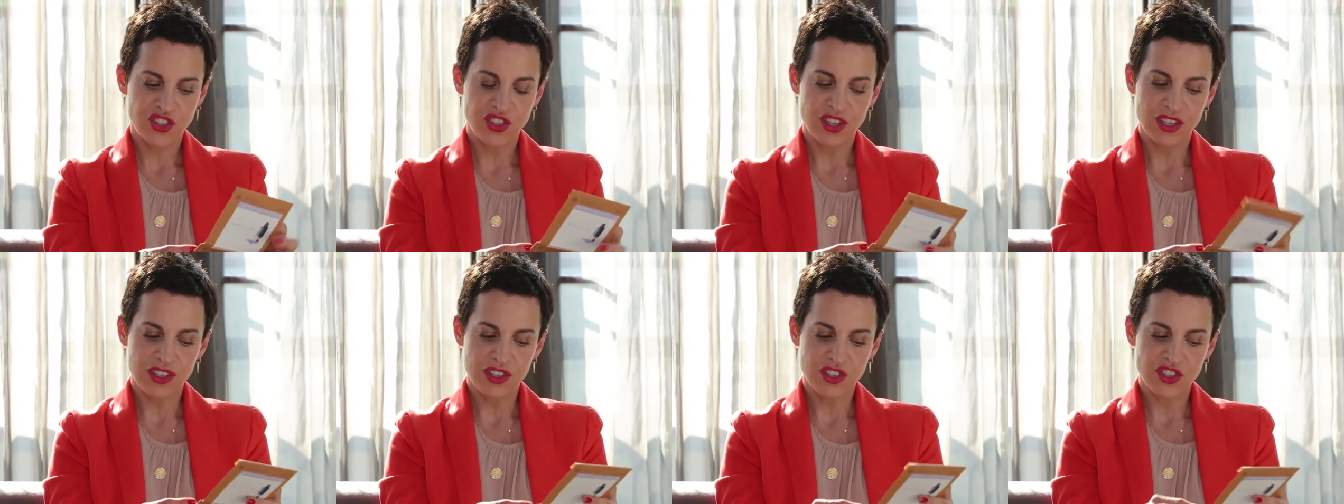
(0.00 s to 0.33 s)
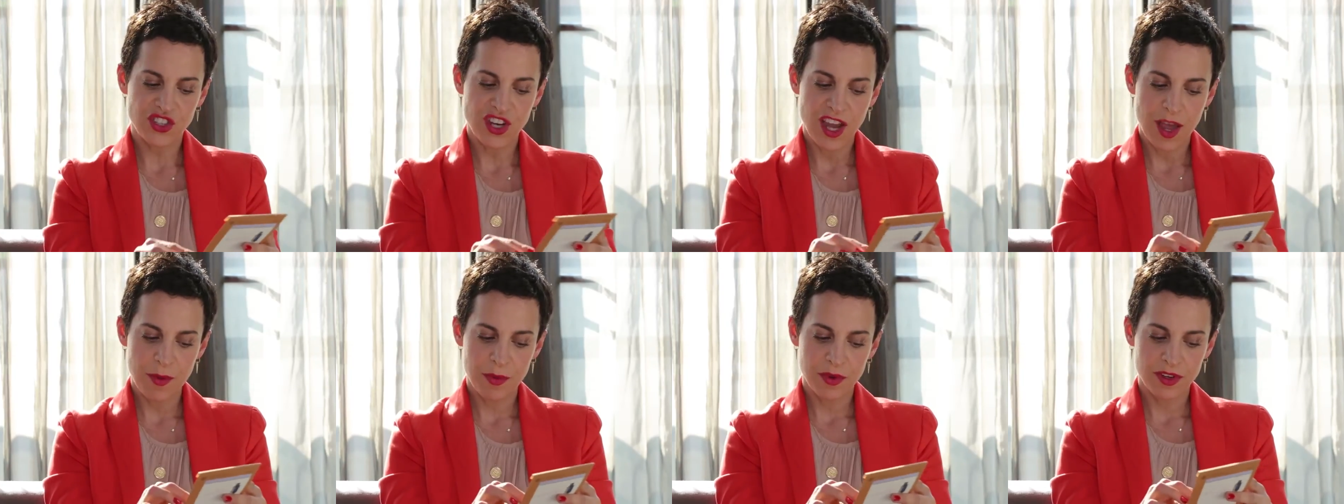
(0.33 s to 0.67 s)
these
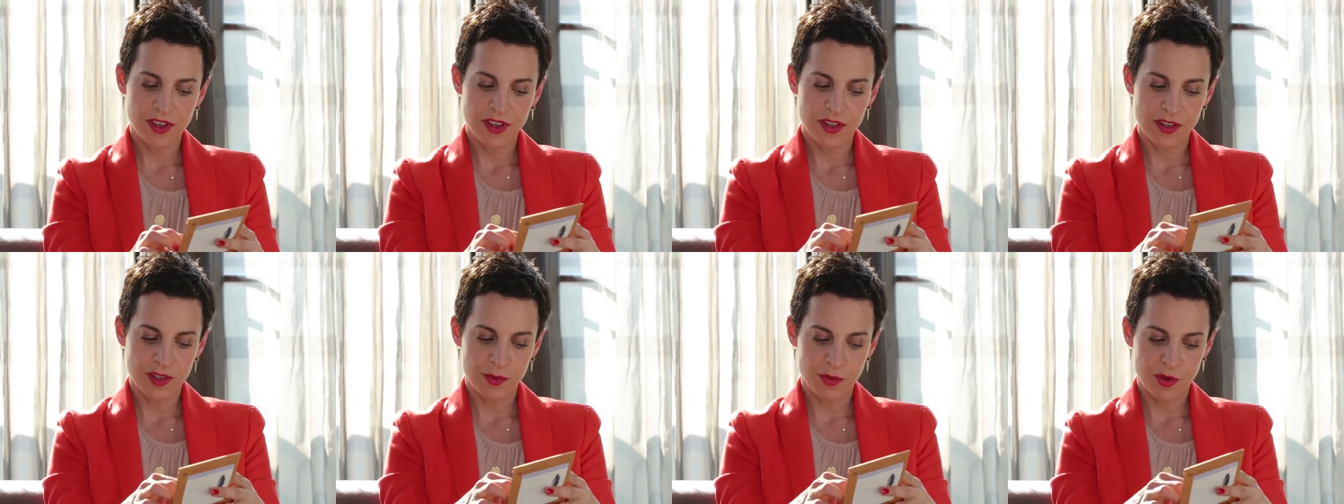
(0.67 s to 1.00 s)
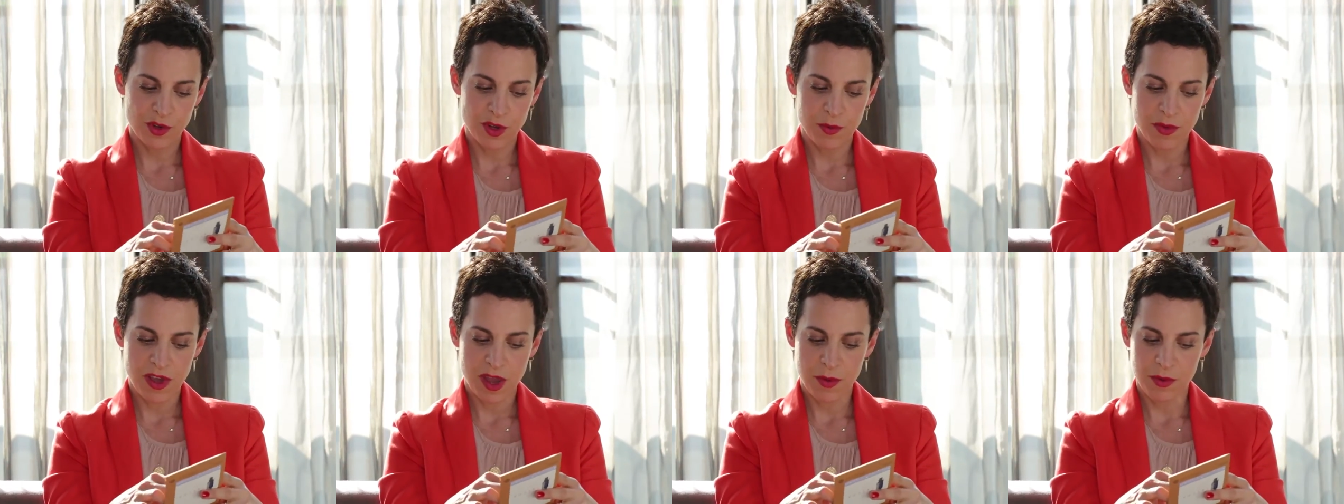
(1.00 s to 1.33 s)
Japanese
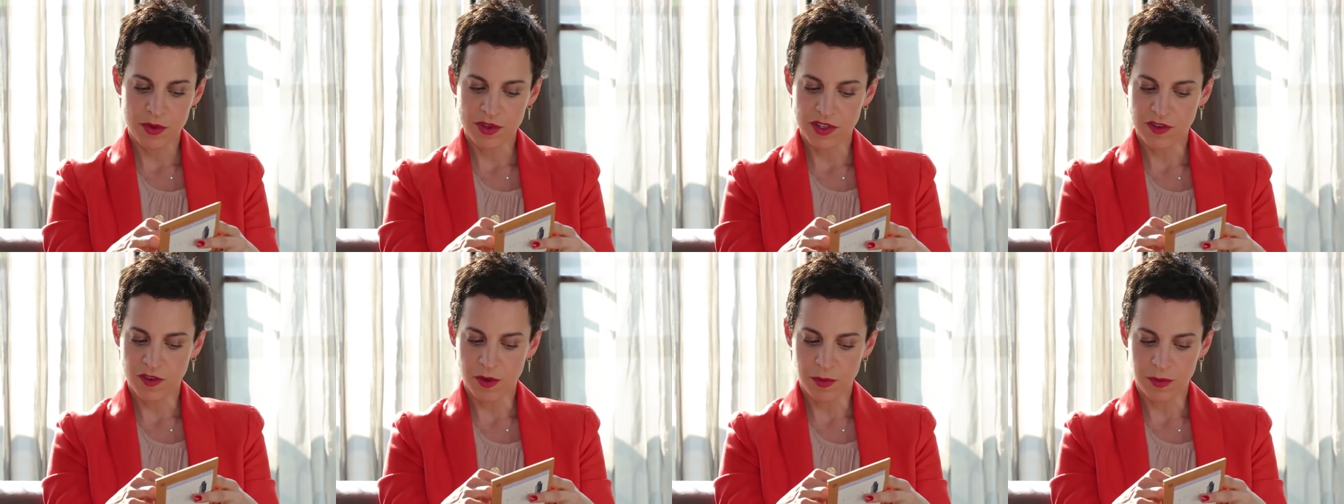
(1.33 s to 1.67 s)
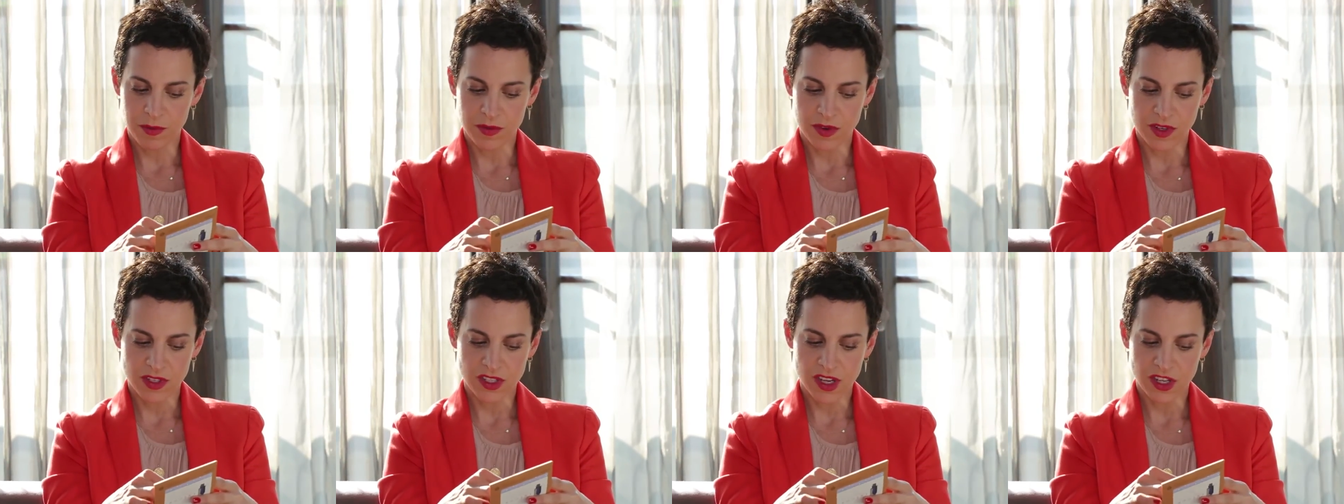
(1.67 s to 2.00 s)
beauty papers
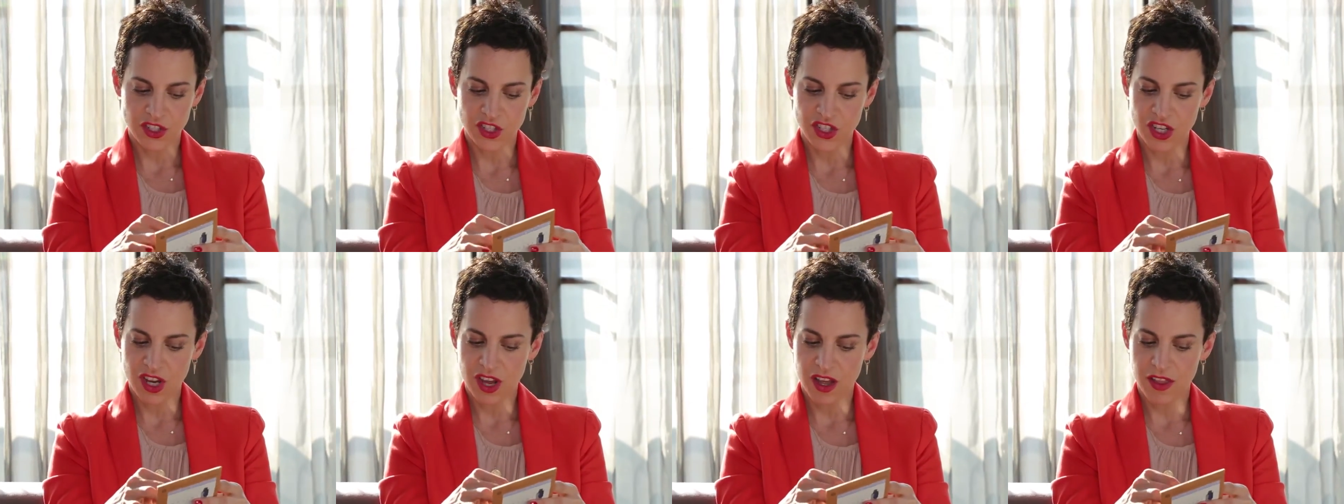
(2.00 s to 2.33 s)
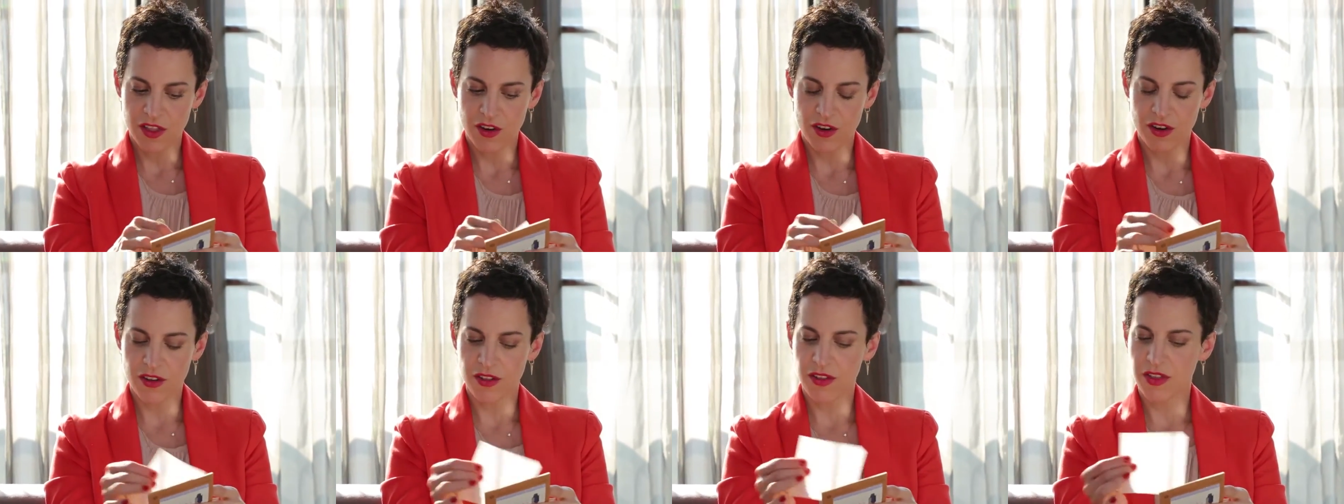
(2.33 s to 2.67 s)
from
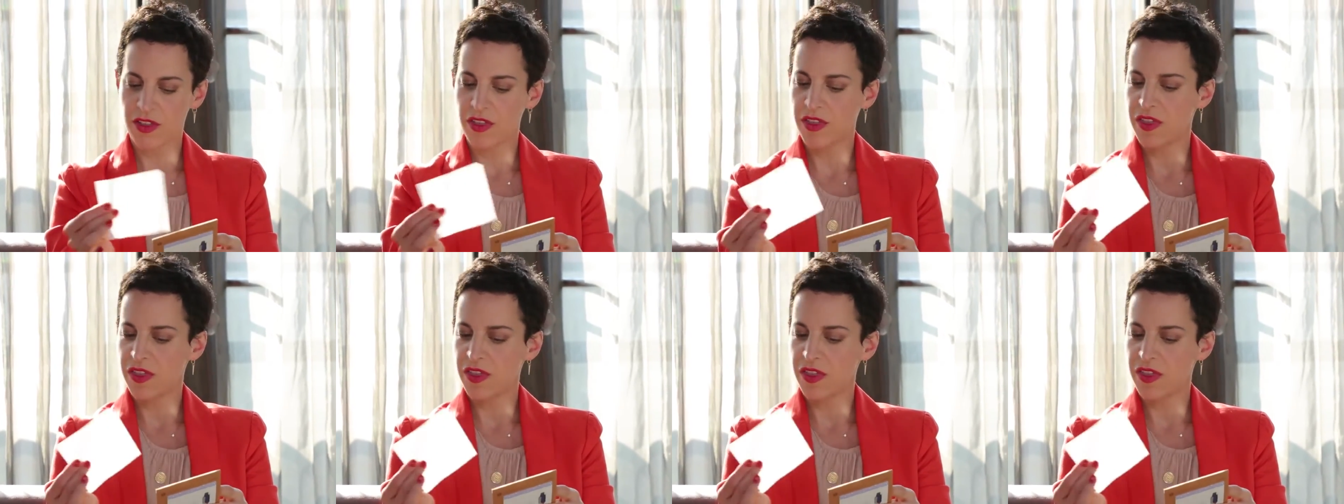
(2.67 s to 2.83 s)
Tatcha. They're,